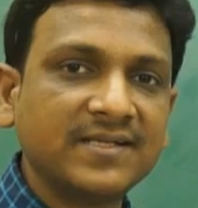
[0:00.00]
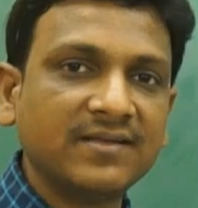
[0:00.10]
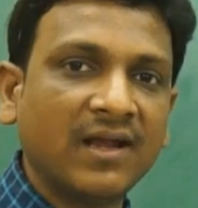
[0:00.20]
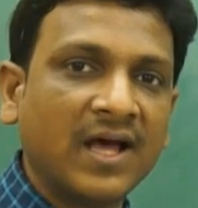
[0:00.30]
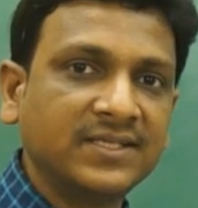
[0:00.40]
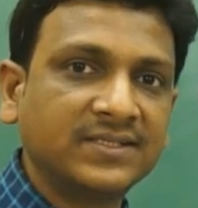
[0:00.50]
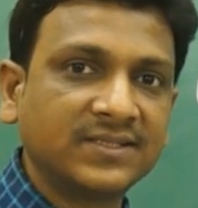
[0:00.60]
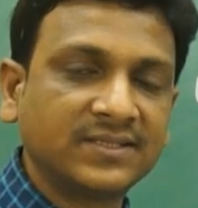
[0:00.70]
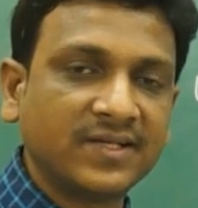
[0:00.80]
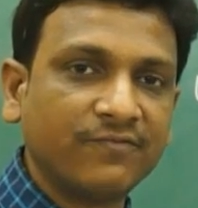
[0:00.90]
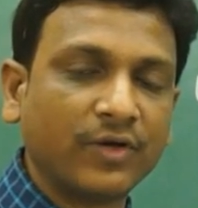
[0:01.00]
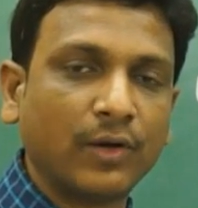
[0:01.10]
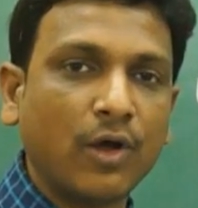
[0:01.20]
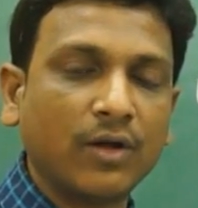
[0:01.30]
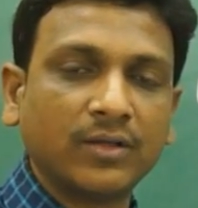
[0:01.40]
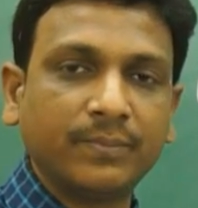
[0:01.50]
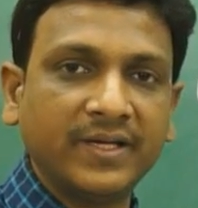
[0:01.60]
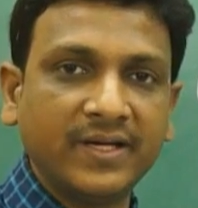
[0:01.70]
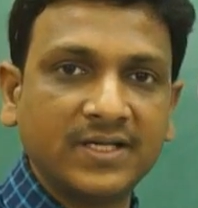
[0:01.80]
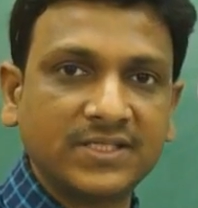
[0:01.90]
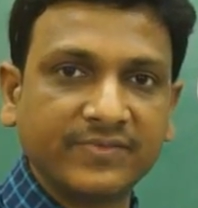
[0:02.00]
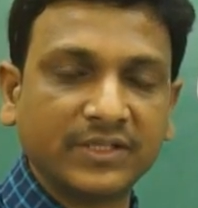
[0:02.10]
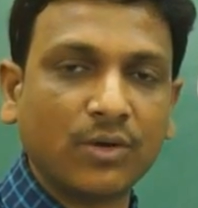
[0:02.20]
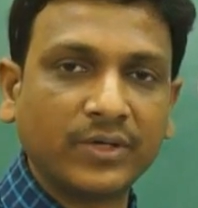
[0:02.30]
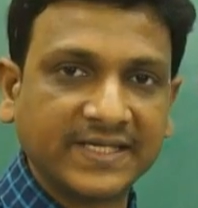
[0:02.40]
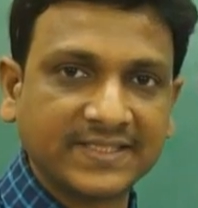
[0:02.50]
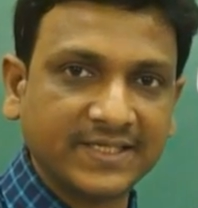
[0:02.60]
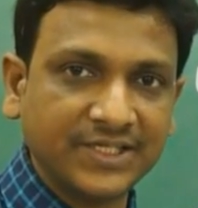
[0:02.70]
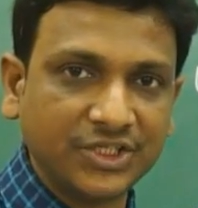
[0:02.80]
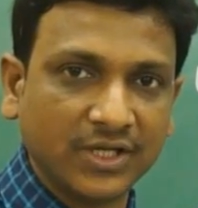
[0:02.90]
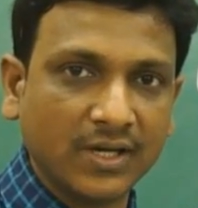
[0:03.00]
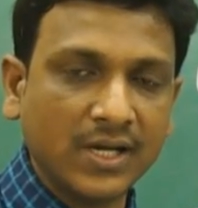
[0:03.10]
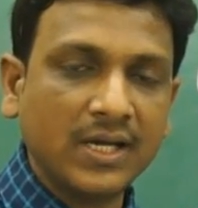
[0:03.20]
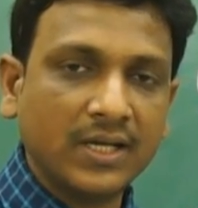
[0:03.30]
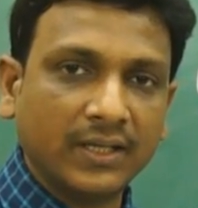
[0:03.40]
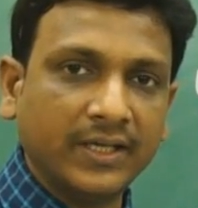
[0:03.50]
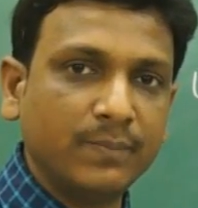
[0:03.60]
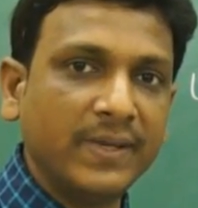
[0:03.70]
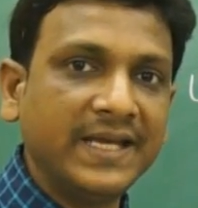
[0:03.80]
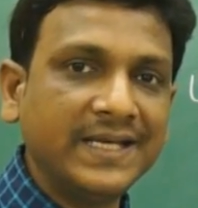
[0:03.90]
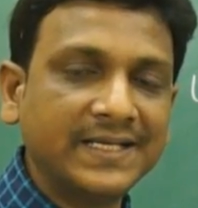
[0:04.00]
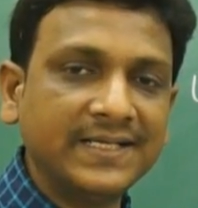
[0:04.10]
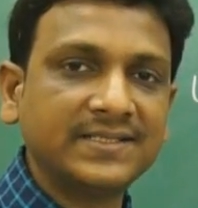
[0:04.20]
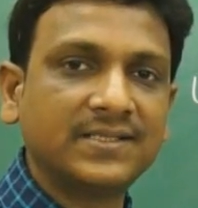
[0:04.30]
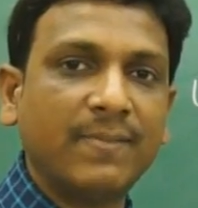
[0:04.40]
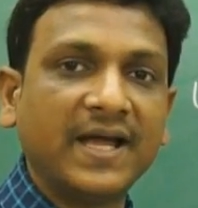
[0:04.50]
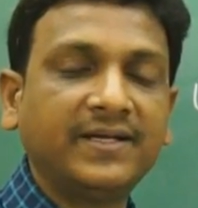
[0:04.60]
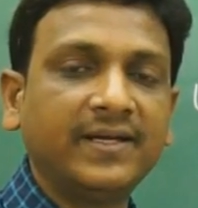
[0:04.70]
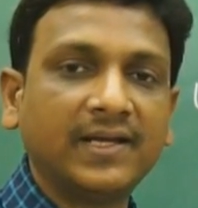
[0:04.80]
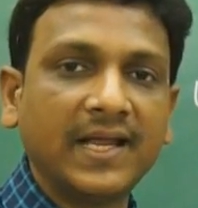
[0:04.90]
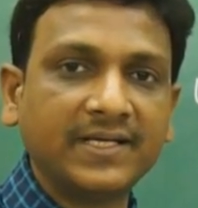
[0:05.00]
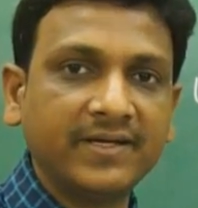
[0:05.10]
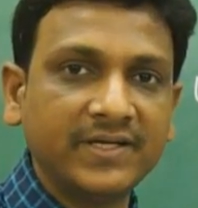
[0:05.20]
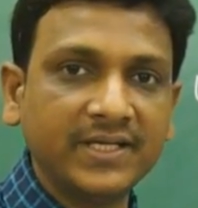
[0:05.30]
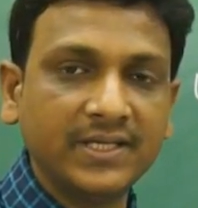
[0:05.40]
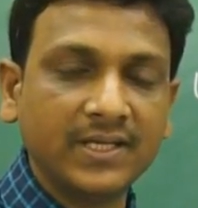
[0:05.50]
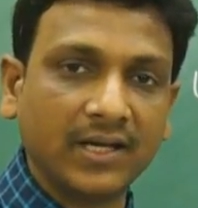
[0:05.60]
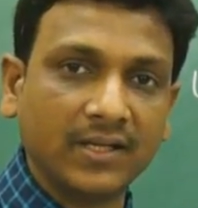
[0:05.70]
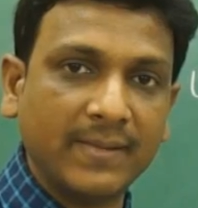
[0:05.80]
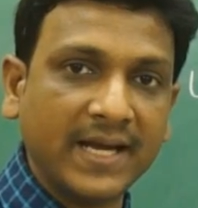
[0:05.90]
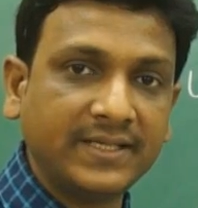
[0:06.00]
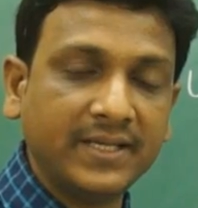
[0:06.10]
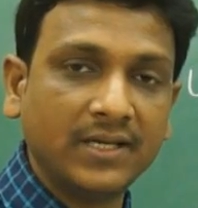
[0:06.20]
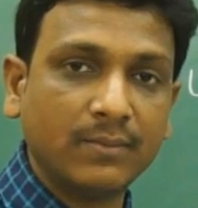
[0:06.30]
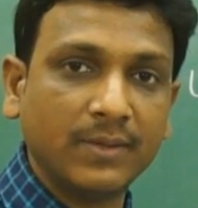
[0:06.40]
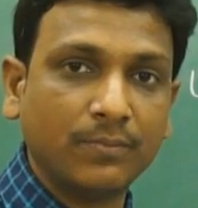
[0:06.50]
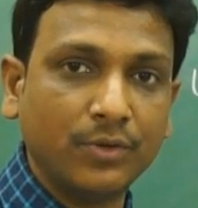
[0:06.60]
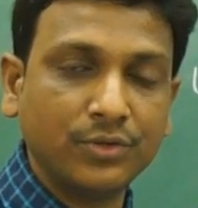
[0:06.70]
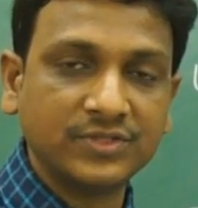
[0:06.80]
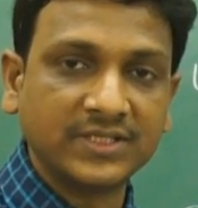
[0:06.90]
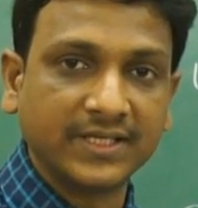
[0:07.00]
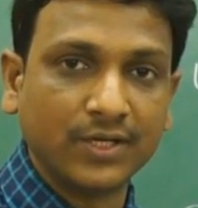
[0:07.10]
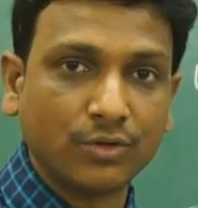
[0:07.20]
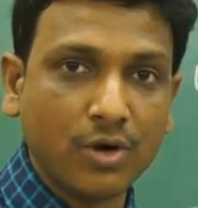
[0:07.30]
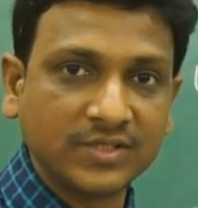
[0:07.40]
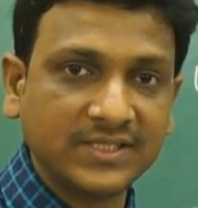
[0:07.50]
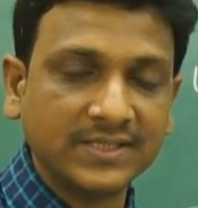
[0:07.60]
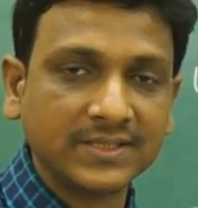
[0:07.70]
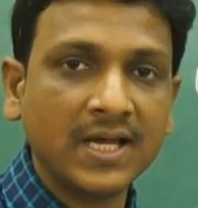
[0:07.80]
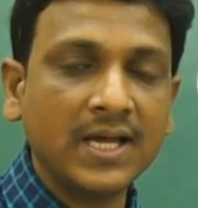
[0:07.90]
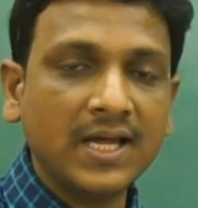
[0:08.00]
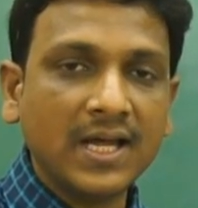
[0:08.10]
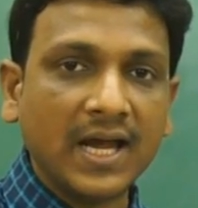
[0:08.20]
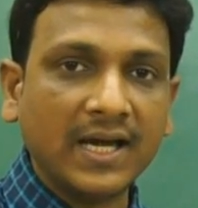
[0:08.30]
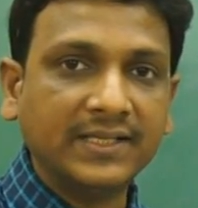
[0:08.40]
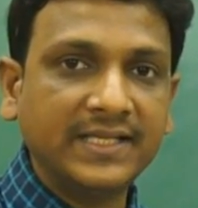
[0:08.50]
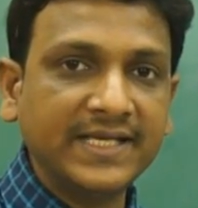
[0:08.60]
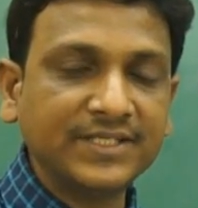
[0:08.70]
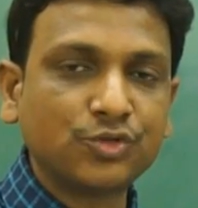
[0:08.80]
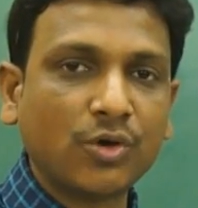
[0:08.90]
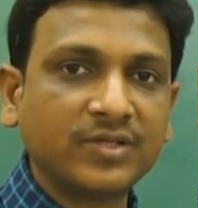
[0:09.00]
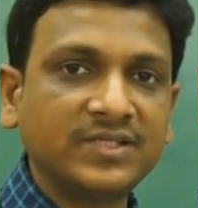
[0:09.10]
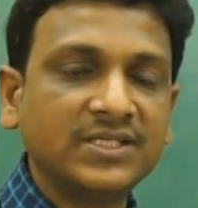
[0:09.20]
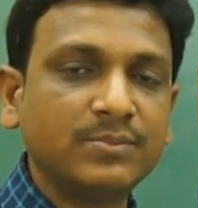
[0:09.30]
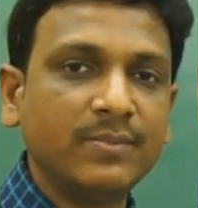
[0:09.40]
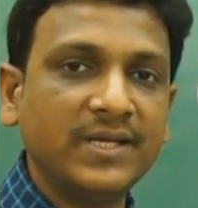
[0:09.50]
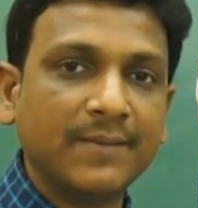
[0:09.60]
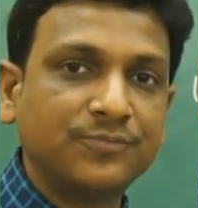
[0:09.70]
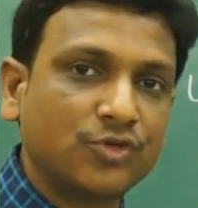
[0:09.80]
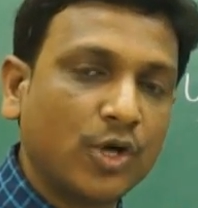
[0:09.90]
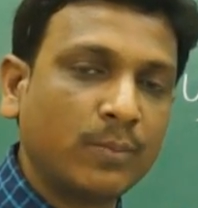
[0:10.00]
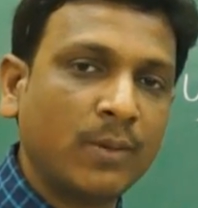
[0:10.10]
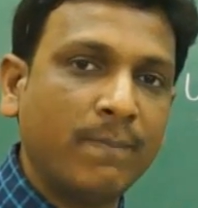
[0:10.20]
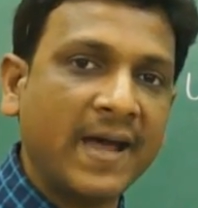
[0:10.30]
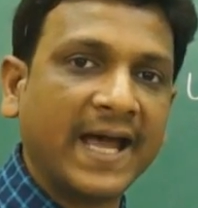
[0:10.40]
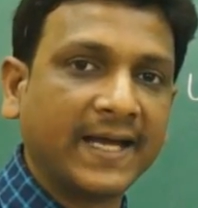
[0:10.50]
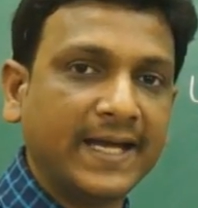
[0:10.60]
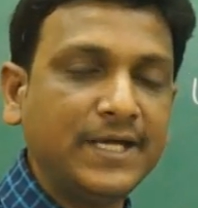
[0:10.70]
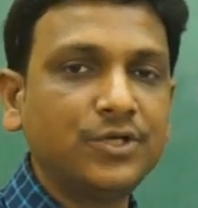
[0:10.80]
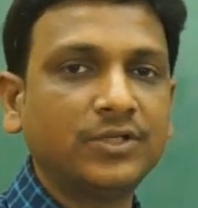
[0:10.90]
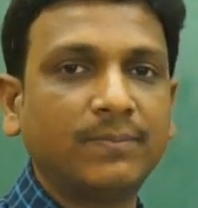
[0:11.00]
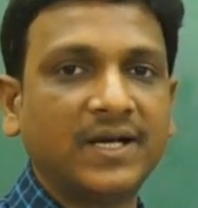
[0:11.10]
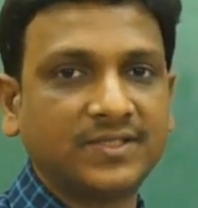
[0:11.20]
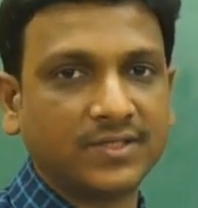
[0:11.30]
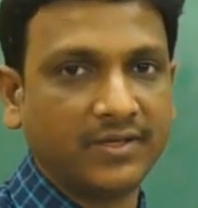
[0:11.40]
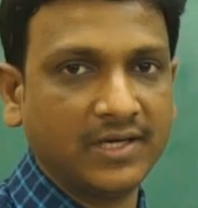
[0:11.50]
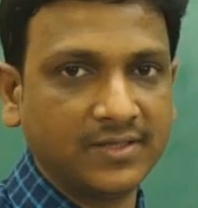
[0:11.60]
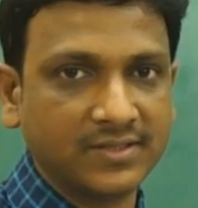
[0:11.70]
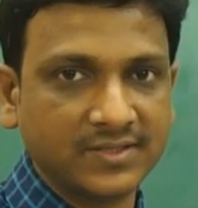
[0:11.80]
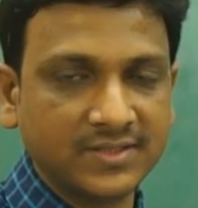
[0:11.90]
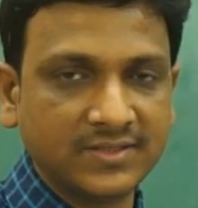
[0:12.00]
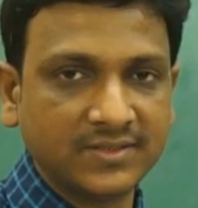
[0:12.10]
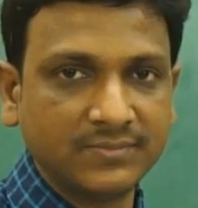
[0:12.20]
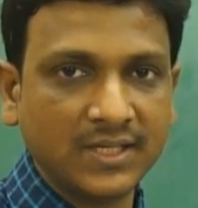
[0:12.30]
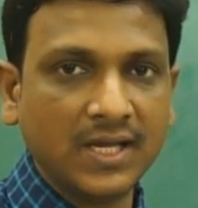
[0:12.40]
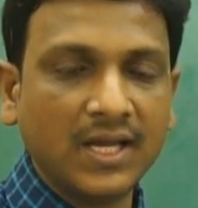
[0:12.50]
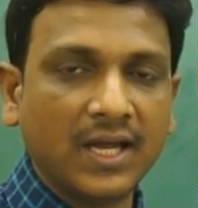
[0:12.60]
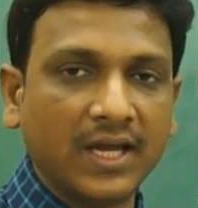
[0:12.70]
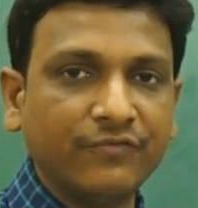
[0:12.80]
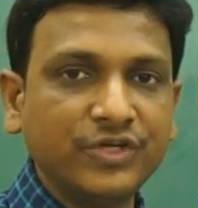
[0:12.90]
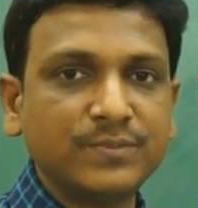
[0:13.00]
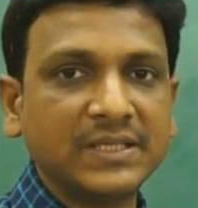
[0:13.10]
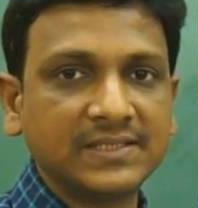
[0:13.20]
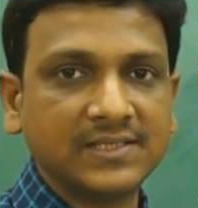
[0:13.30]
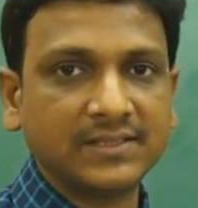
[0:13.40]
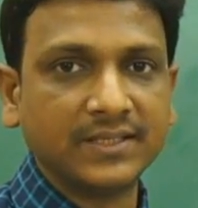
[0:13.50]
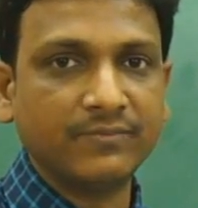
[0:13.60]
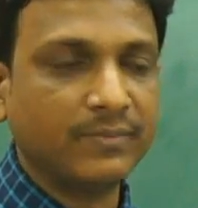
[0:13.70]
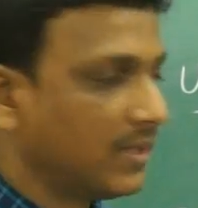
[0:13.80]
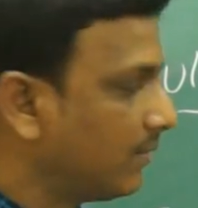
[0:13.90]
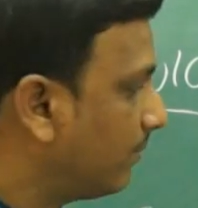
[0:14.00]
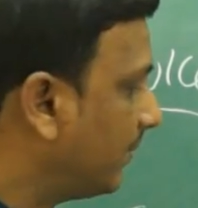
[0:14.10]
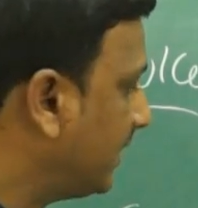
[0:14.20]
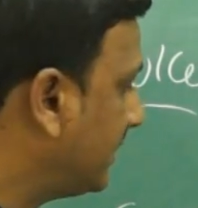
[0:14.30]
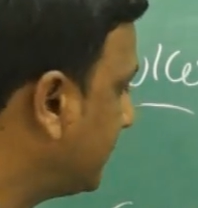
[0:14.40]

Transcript: in the large intestine for longer periods without excretion, it may increase the bacterial activity and the bacteria may produce certain toxins, and these toxins may be absorbed back into the blood circulatory system, and which may result in many